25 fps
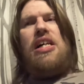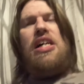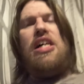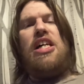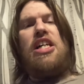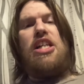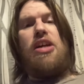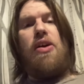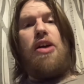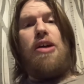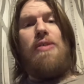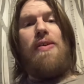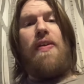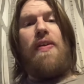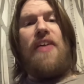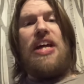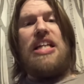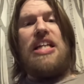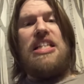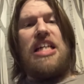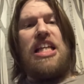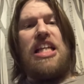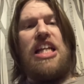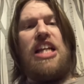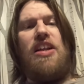going about their
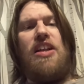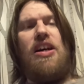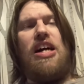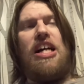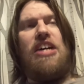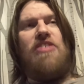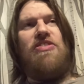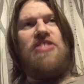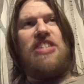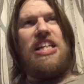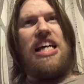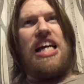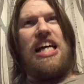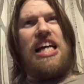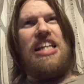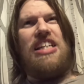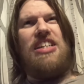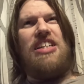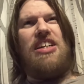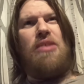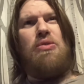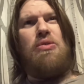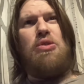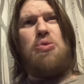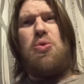daily lives. And
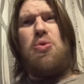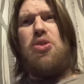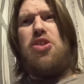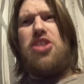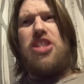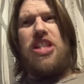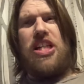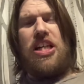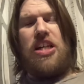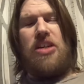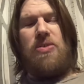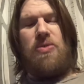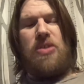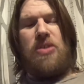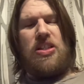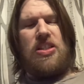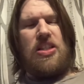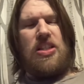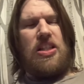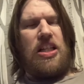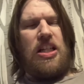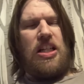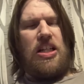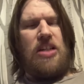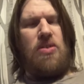I was watching it
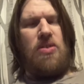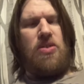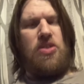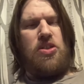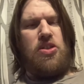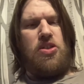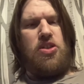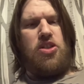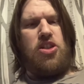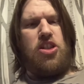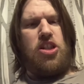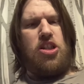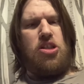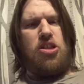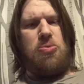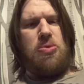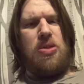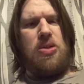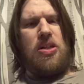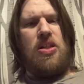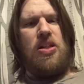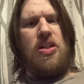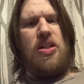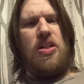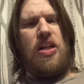recently on YouTube
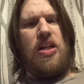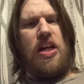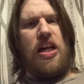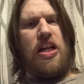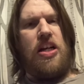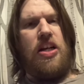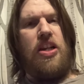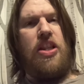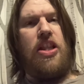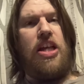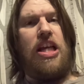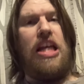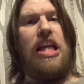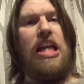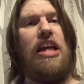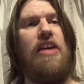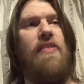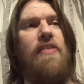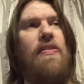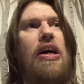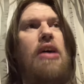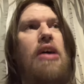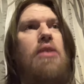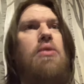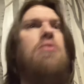and thinking
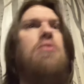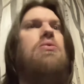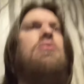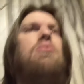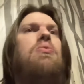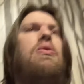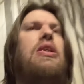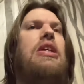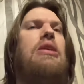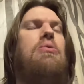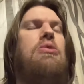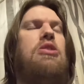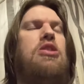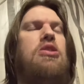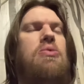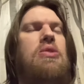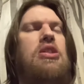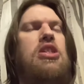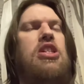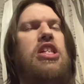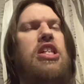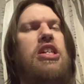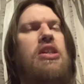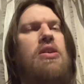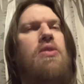about when it was
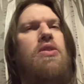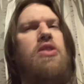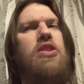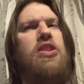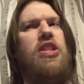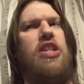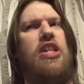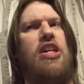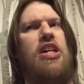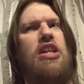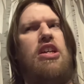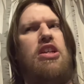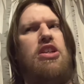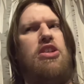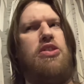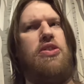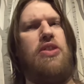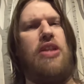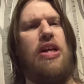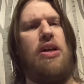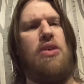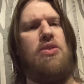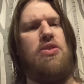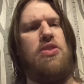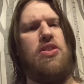originally on in the early
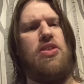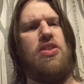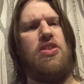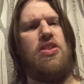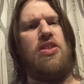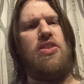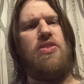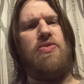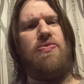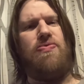2000s.